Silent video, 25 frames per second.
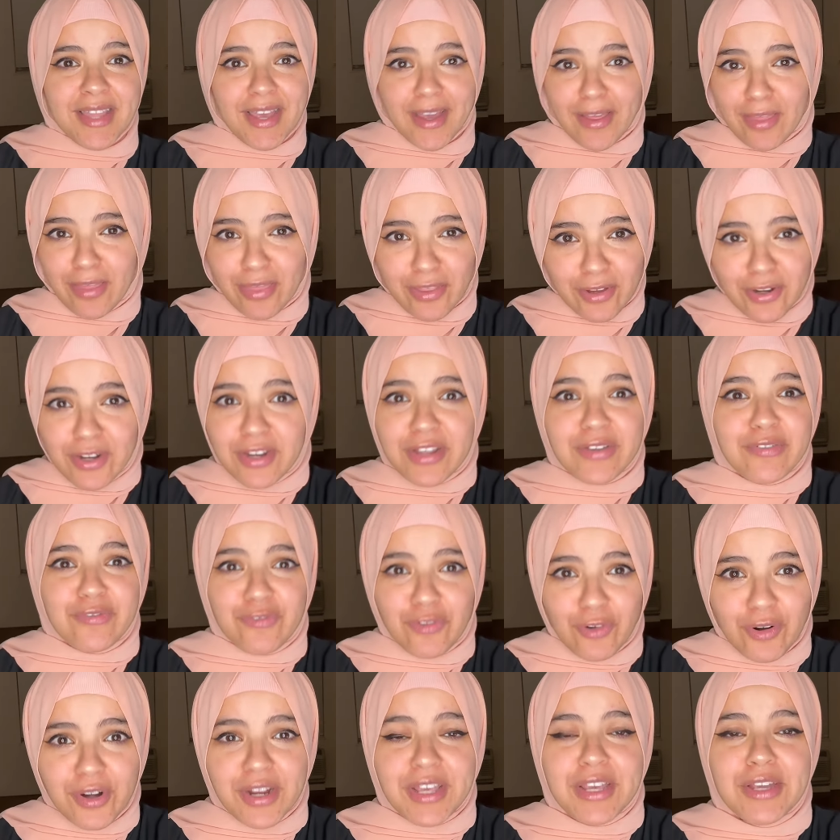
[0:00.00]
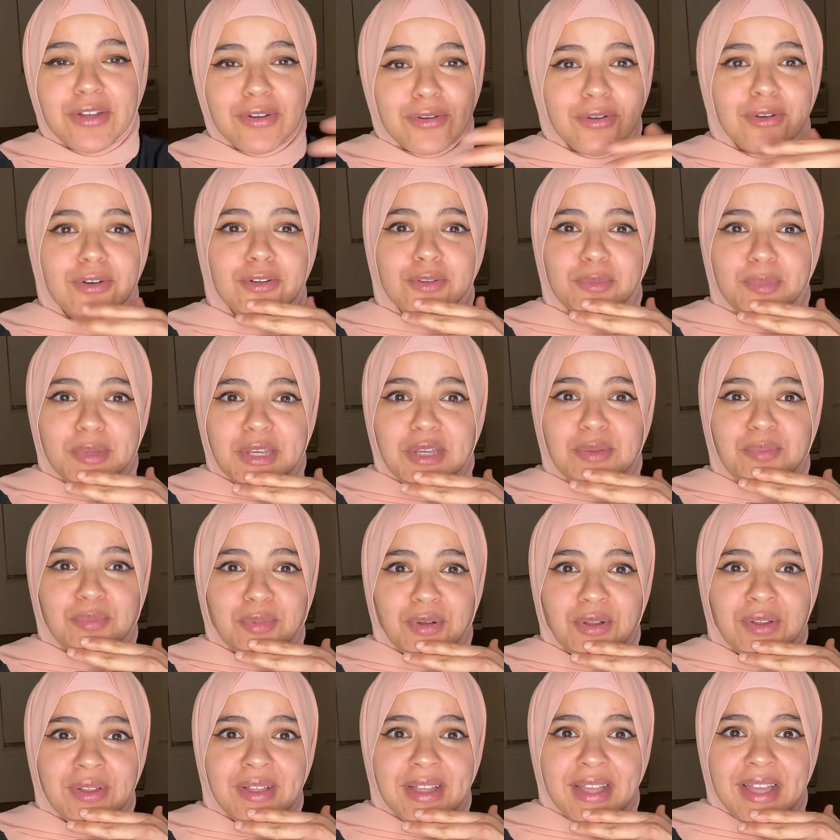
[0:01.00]
like 30, 40 year old
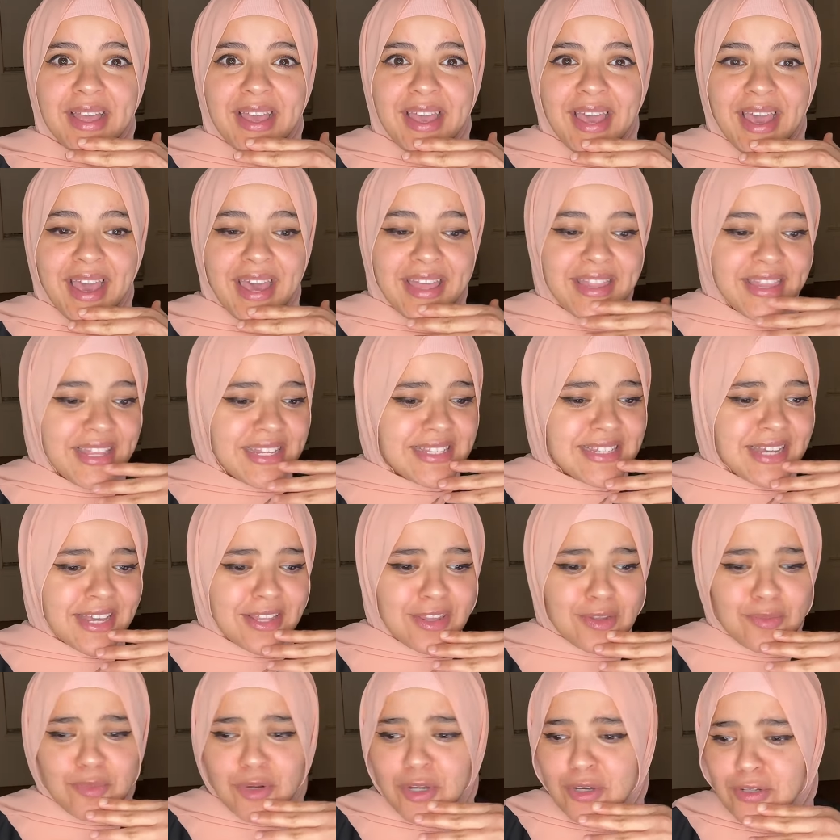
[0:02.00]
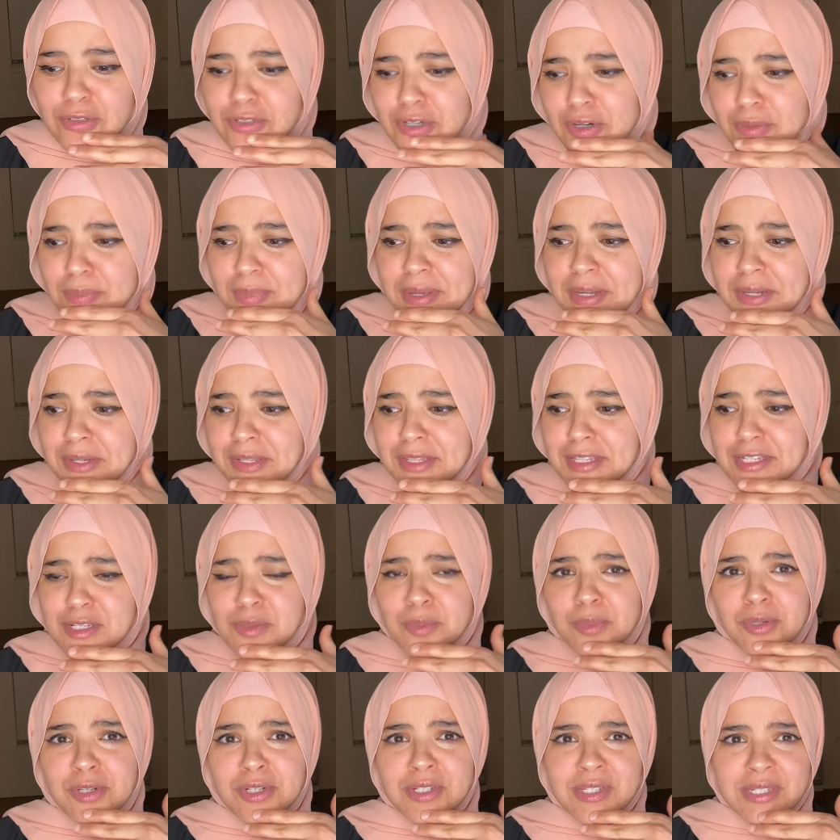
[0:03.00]
people. And they tell them, no, don't marry
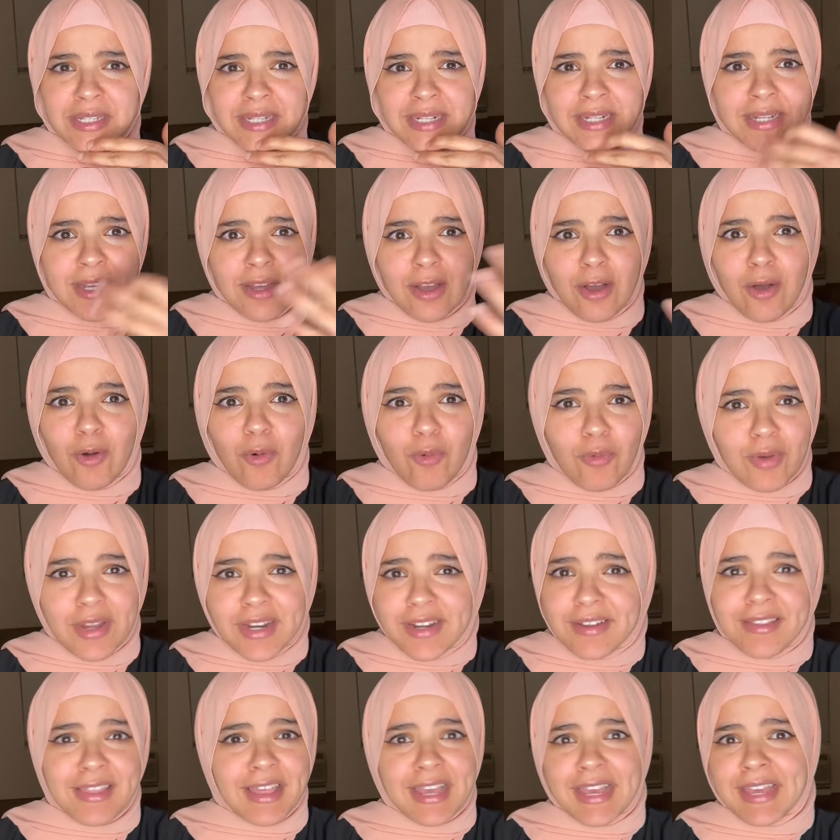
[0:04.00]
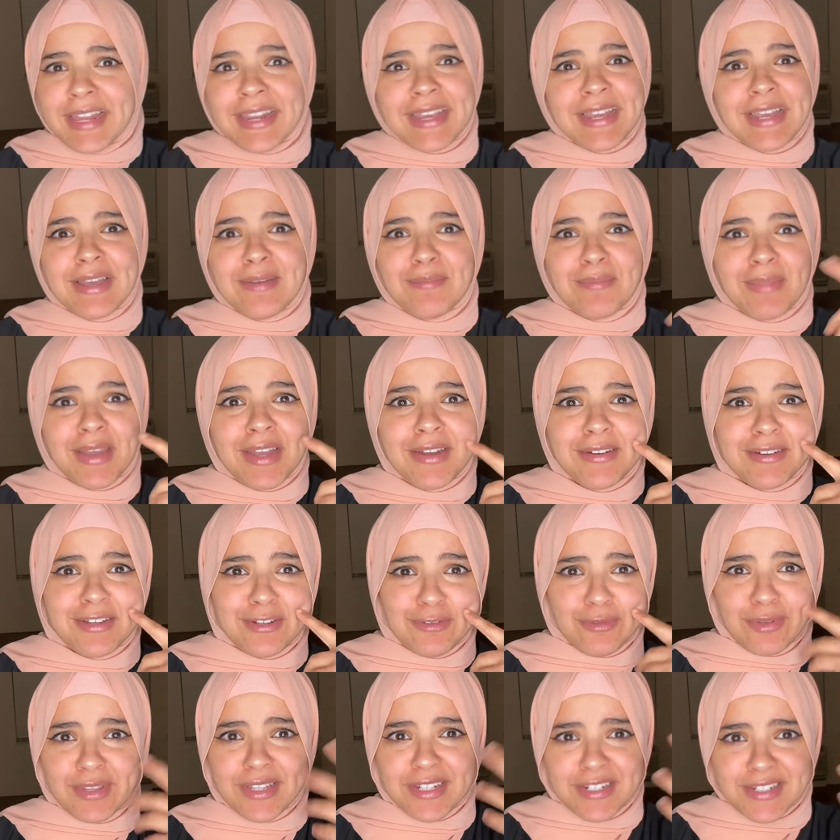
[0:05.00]
this person. When are they gonna get
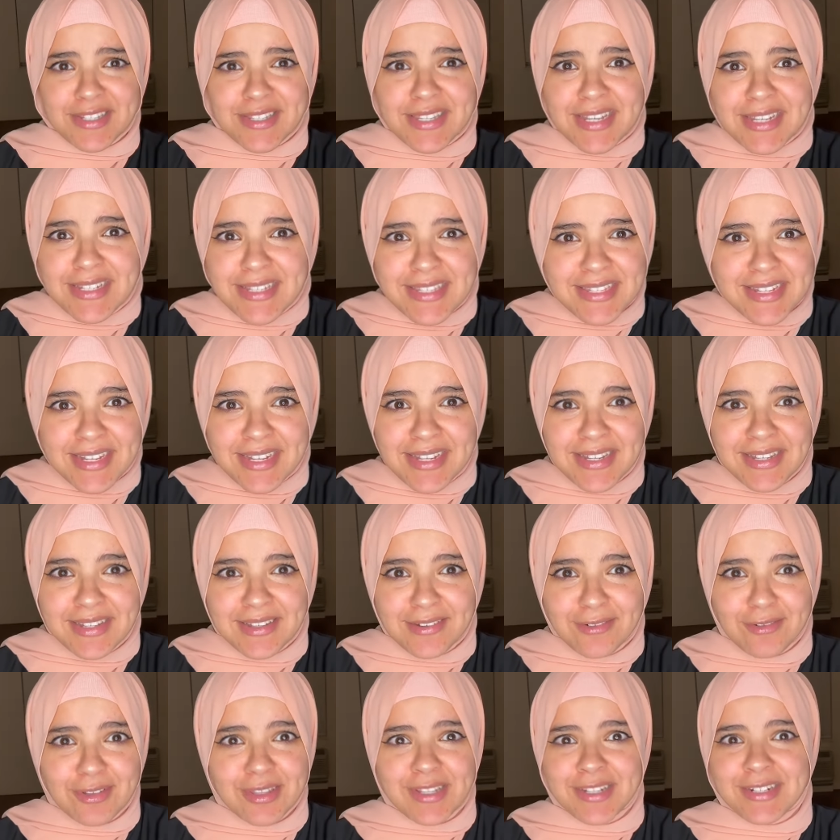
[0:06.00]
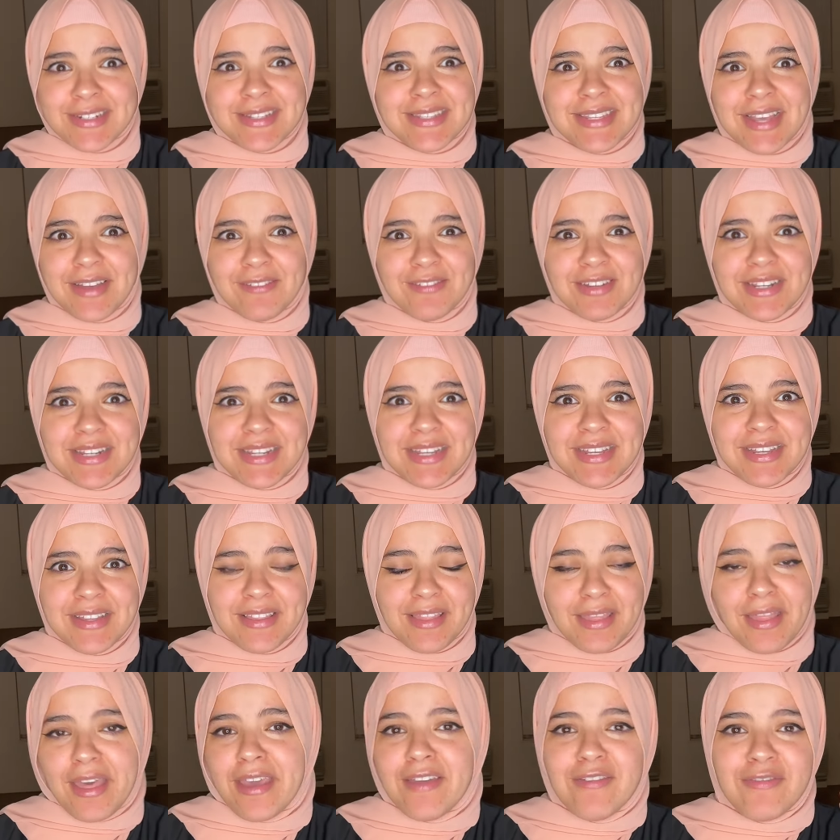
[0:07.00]
married? When they're 60? When they're 70?
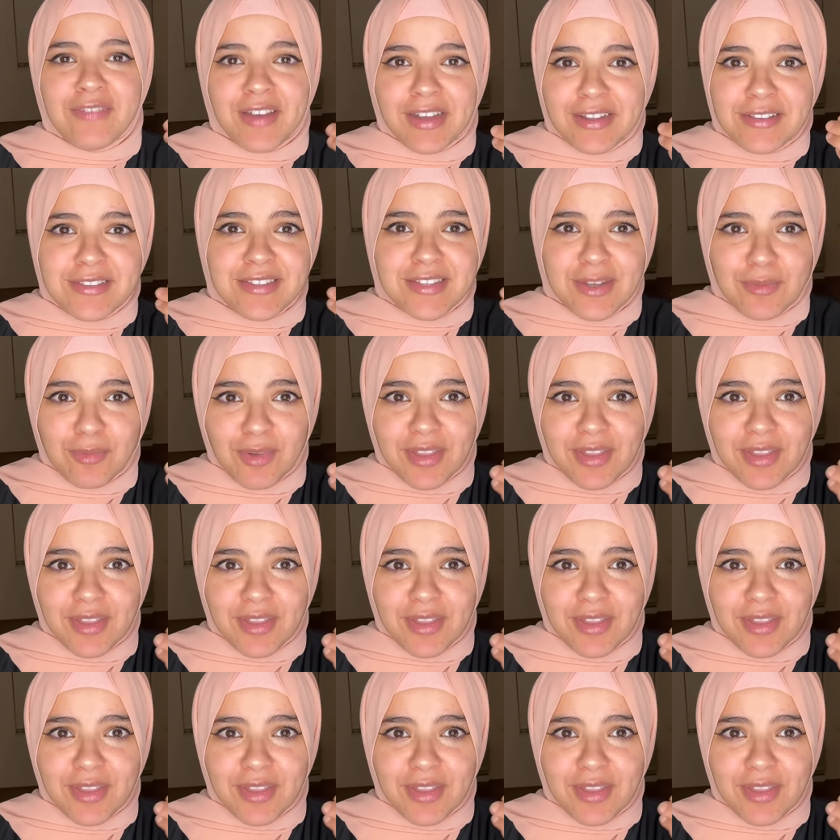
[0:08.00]
They found